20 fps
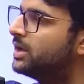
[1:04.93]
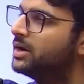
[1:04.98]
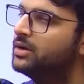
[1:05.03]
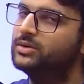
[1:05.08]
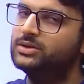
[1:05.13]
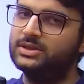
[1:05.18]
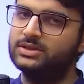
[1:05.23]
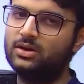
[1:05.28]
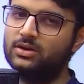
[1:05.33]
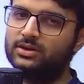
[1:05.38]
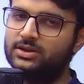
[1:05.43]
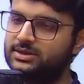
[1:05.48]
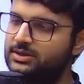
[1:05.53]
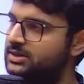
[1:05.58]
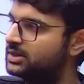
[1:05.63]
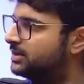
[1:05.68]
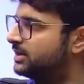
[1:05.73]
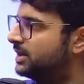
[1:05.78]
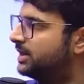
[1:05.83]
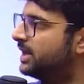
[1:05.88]
how to get into
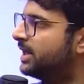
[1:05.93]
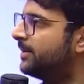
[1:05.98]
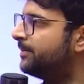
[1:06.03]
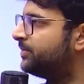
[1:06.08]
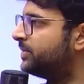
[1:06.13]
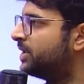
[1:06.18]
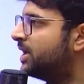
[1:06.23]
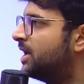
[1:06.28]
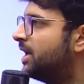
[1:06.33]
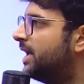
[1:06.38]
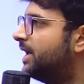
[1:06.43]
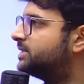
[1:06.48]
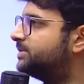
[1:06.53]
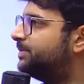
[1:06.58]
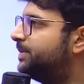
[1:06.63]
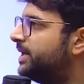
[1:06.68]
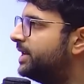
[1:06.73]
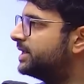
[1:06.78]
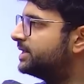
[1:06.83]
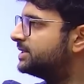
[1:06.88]
GSOC this year. Okay?
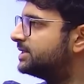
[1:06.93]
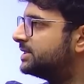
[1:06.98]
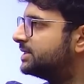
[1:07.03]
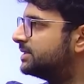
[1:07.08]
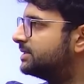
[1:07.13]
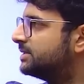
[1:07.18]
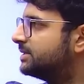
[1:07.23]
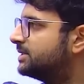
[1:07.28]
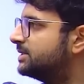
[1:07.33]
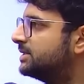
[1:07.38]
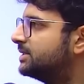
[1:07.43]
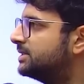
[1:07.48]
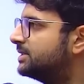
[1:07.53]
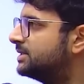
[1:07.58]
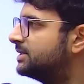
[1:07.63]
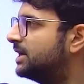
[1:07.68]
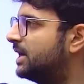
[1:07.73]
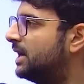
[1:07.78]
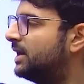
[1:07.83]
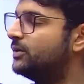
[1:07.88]
Experience
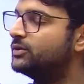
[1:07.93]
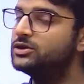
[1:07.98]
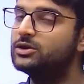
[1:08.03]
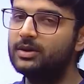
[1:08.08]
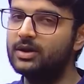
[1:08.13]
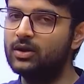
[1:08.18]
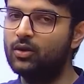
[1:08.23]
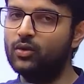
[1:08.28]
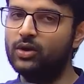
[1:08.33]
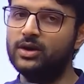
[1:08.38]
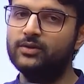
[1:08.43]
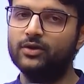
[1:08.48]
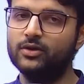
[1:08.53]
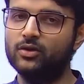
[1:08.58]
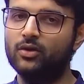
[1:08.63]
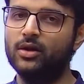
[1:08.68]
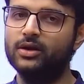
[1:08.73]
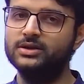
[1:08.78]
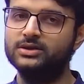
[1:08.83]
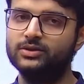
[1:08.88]
it used to be
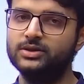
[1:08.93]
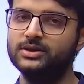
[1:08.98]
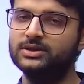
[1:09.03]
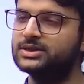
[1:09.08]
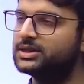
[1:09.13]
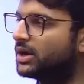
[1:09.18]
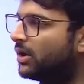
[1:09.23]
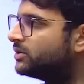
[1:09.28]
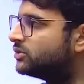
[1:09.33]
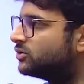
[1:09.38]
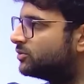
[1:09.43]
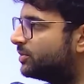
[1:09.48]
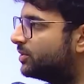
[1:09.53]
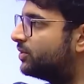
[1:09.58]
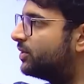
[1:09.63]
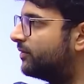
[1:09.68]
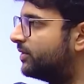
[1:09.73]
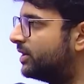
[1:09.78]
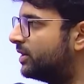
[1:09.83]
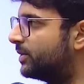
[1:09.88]
only for college students now it's
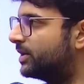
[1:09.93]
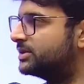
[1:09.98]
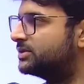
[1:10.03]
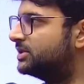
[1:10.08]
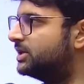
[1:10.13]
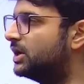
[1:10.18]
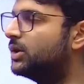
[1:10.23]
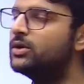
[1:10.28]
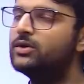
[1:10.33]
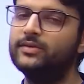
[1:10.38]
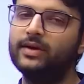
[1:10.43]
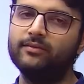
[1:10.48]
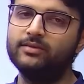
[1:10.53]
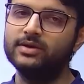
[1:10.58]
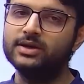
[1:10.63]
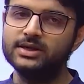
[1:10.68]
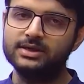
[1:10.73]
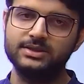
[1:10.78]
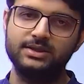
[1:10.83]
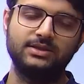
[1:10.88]
open to everyone so 0 to
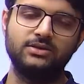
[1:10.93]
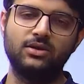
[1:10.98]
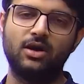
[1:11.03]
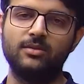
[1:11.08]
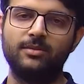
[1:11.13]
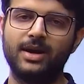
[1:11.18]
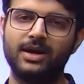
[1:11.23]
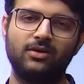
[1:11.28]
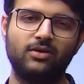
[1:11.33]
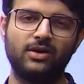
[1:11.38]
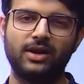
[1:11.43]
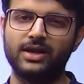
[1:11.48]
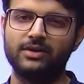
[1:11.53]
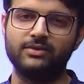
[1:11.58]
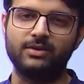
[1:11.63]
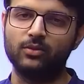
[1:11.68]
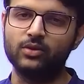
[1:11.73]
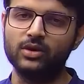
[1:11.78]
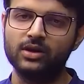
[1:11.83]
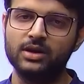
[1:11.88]
5 years does not matter or
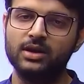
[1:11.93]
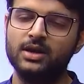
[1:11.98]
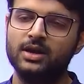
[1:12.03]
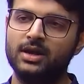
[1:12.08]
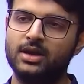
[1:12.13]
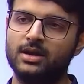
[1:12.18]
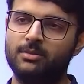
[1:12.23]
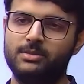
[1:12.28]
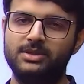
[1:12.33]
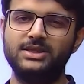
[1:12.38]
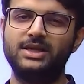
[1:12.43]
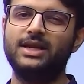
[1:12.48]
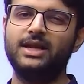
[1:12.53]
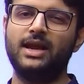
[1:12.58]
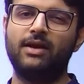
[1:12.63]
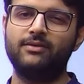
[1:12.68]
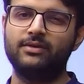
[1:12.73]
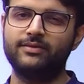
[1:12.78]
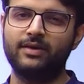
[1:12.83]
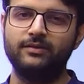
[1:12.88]
like even more but
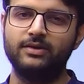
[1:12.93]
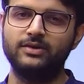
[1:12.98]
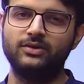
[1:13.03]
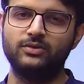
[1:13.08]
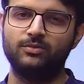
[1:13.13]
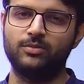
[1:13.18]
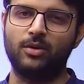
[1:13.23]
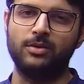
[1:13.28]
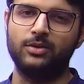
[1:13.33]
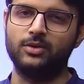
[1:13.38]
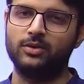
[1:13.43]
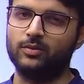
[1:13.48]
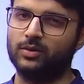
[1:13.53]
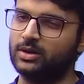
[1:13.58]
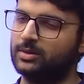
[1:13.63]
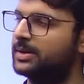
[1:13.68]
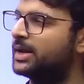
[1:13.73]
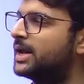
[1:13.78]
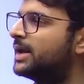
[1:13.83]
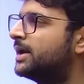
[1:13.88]
generally after 5 years you probably
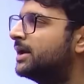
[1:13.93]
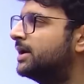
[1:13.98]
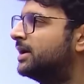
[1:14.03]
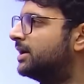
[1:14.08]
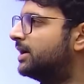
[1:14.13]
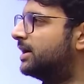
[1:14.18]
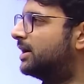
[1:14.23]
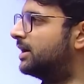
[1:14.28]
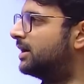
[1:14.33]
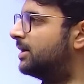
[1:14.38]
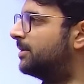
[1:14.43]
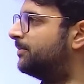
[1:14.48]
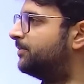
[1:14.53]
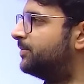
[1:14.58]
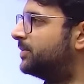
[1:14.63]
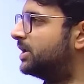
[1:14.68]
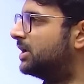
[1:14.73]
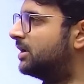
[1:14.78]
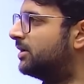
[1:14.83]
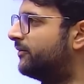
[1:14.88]
don't want to apply
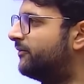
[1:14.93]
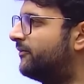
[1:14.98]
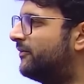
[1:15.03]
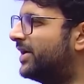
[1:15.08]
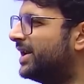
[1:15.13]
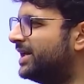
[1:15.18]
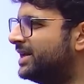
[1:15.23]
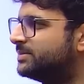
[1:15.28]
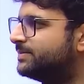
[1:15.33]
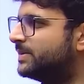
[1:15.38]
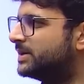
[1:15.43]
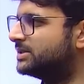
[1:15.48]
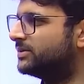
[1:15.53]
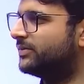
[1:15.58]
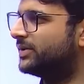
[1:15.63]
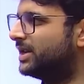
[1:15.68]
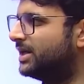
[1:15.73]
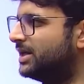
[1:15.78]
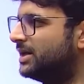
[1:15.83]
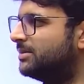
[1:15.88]
um, very
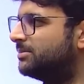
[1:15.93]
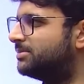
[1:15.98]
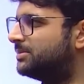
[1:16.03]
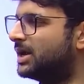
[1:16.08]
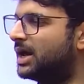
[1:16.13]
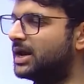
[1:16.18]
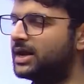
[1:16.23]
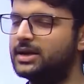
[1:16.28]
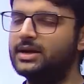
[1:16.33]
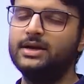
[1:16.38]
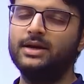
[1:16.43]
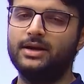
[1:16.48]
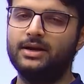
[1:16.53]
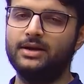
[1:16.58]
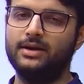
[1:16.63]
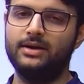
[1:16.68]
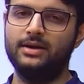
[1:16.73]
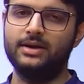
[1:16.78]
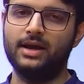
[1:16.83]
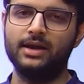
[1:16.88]
specifically
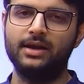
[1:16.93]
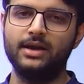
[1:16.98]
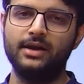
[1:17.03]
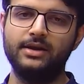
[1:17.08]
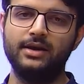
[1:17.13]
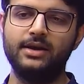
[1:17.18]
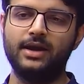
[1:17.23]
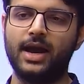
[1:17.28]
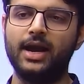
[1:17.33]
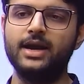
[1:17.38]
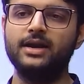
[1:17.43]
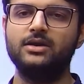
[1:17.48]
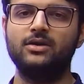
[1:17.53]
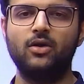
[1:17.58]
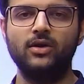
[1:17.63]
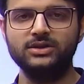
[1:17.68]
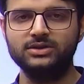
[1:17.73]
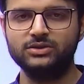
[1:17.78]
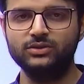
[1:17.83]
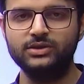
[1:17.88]
targeted targeted
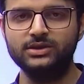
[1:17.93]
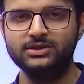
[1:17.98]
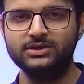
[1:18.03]
at college